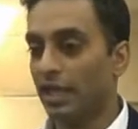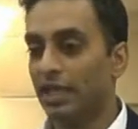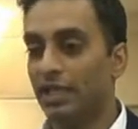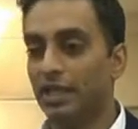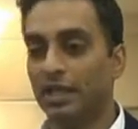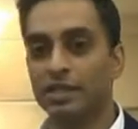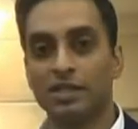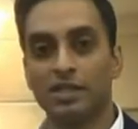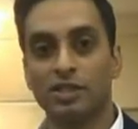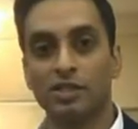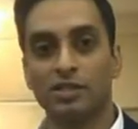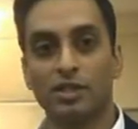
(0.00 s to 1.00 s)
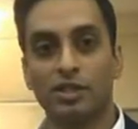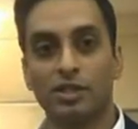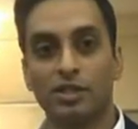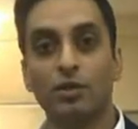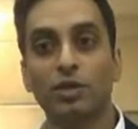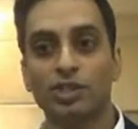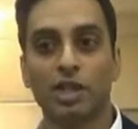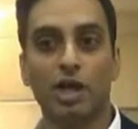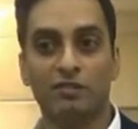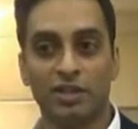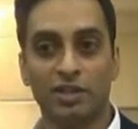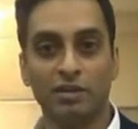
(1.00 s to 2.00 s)
He is a
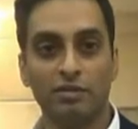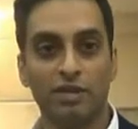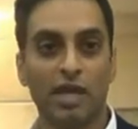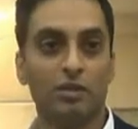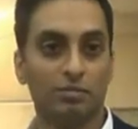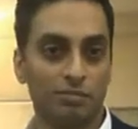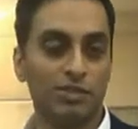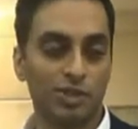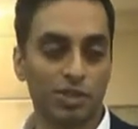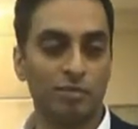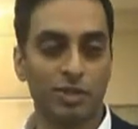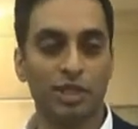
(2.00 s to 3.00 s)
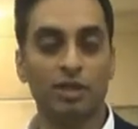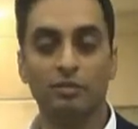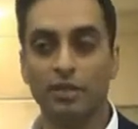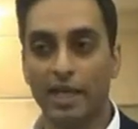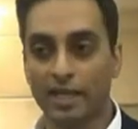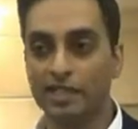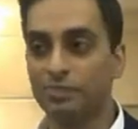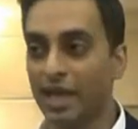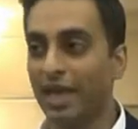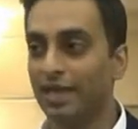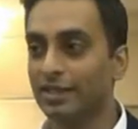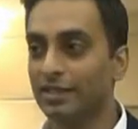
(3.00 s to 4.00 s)
Yugoslavian, now Serbian,
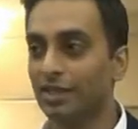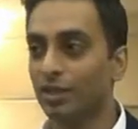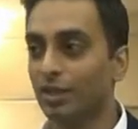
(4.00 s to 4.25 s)
expat,